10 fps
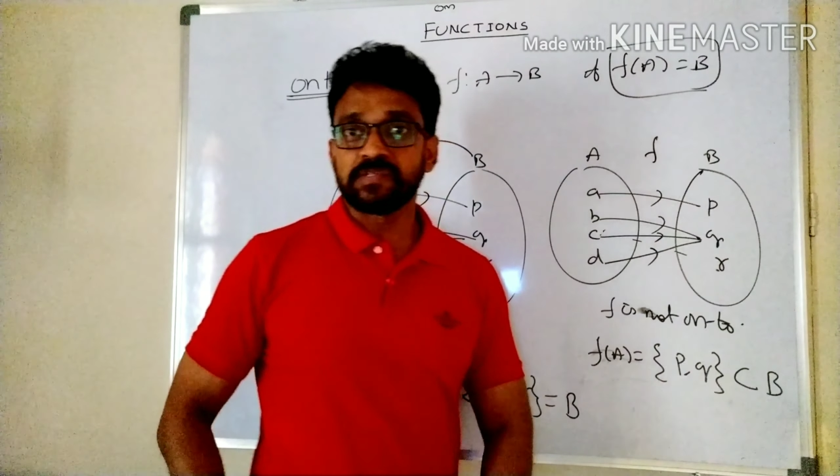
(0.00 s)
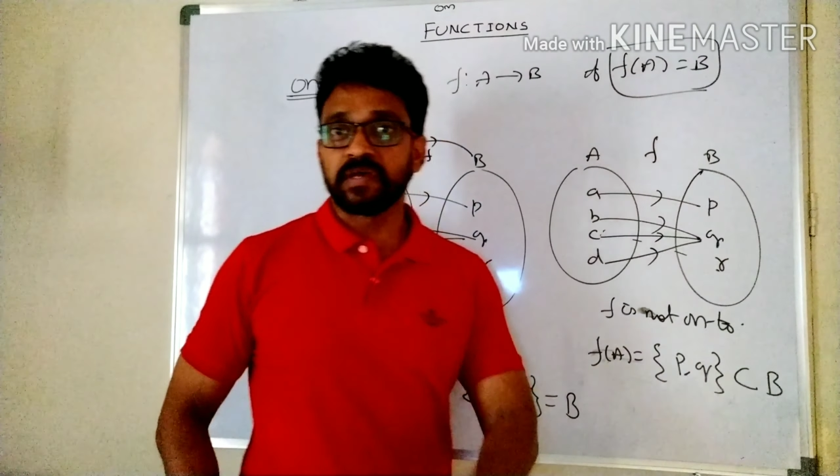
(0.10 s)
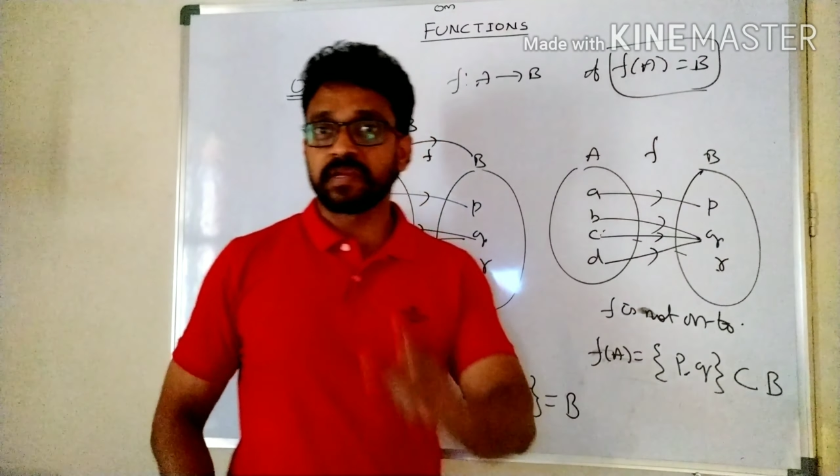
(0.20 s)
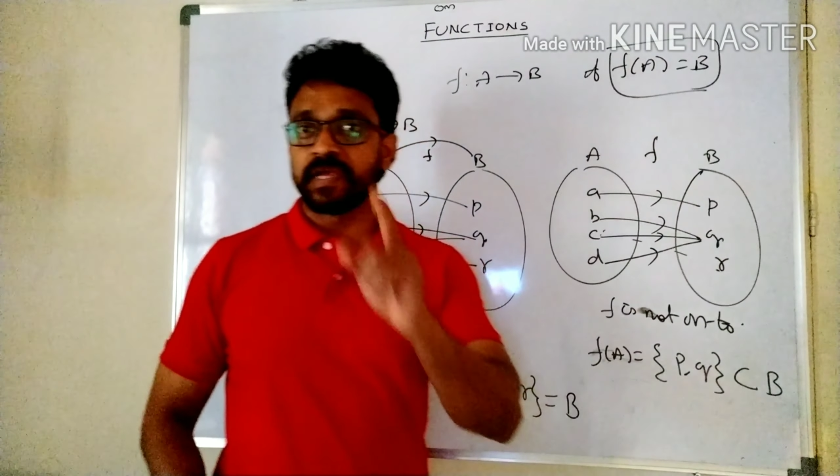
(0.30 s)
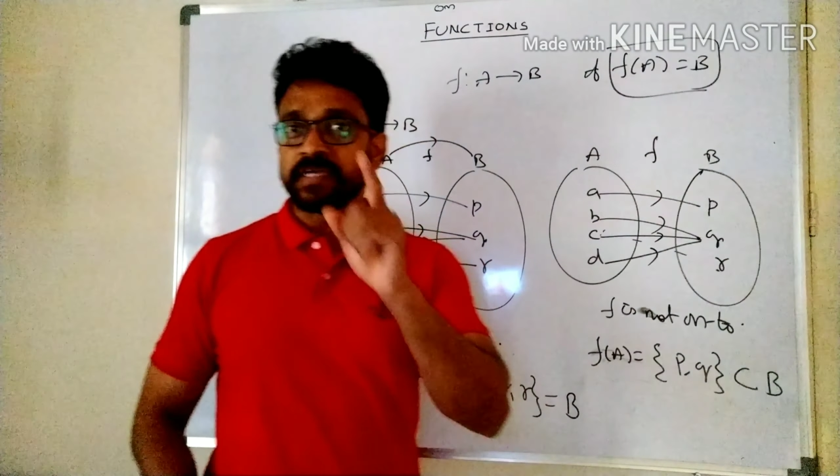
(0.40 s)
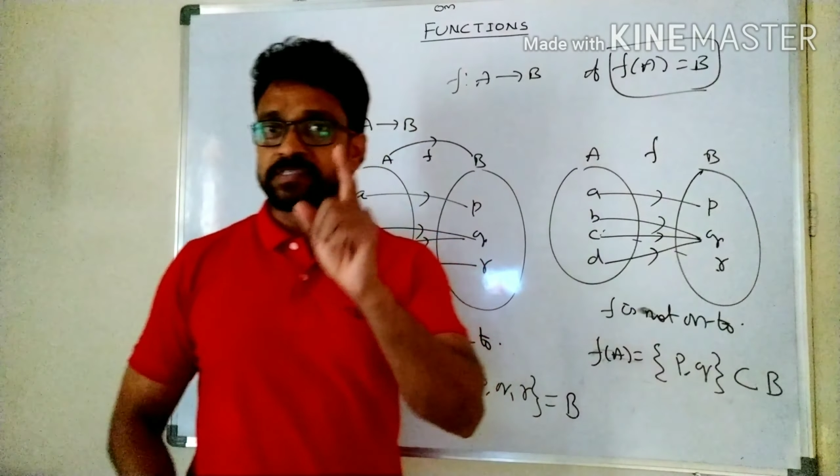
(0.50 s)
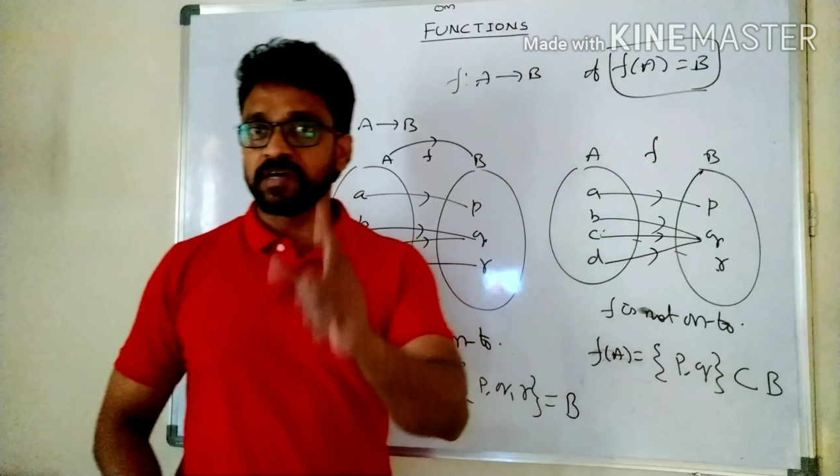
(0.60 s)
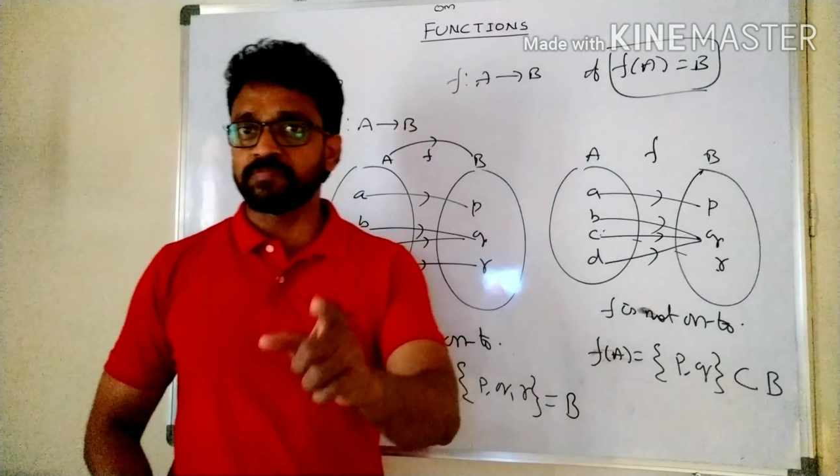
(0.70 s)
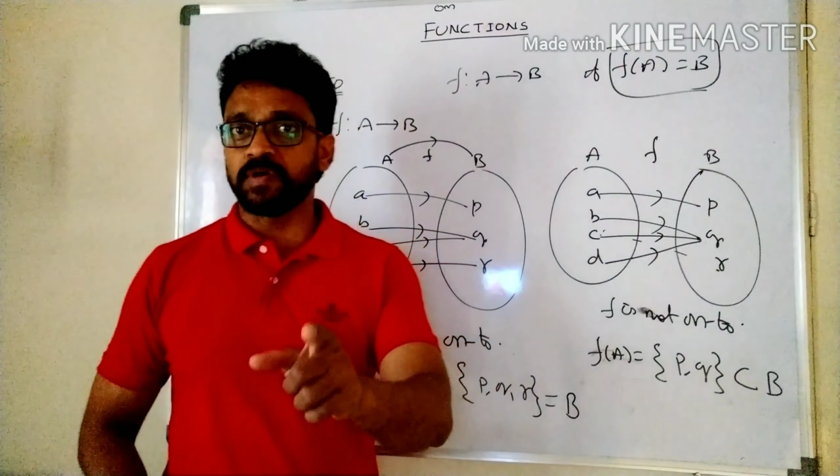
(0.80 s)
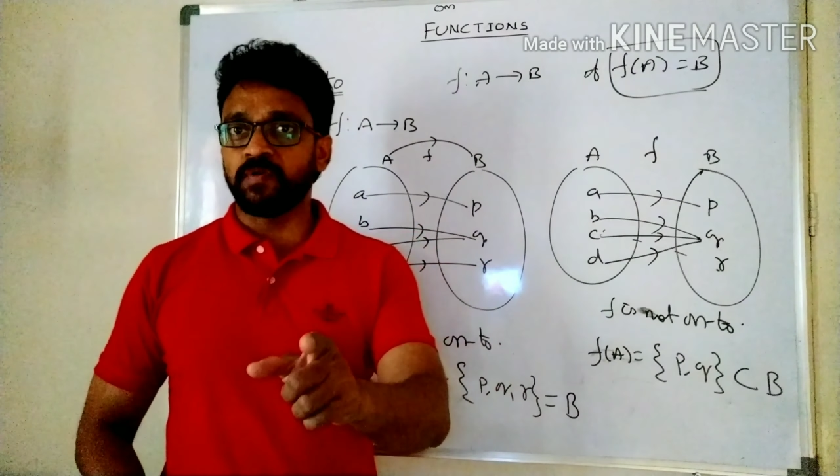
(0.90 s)
the range
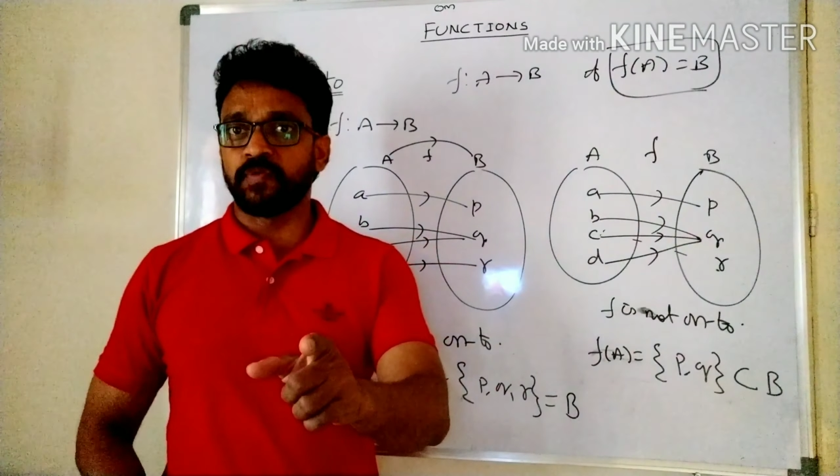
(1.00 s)
of the